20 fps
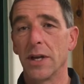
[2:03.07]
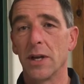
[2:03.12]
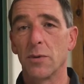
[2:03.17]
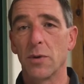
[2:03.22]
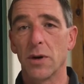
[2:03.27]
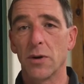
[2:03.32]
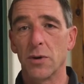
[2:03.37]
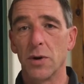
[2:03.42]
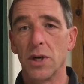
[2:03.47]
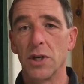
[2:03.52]
like
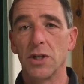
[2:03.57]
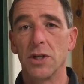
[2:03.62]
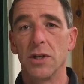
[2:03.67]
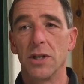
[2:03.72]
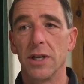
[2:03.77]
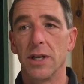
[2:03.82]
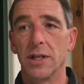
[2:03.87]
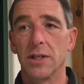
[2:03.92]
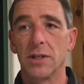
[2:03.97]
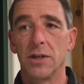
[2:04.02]
recreation
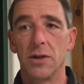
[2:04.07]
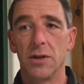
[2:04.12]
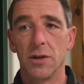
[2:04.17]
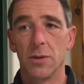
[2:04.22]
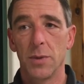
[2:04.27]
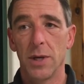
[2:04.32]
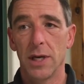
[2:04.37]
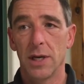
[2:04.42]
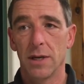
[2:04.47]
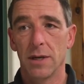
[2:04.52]
leagues during
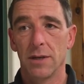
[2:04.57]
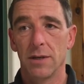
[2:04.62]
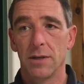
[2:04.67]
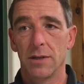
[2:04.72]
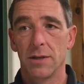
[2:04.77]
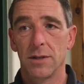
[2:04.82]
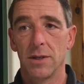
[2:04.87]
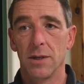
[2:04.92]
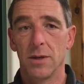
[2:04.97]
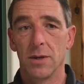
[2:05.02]
the week
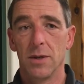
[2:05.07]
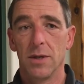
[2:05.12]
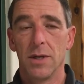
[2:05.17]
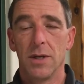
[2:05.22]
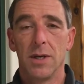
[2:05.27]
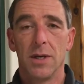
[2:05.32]
so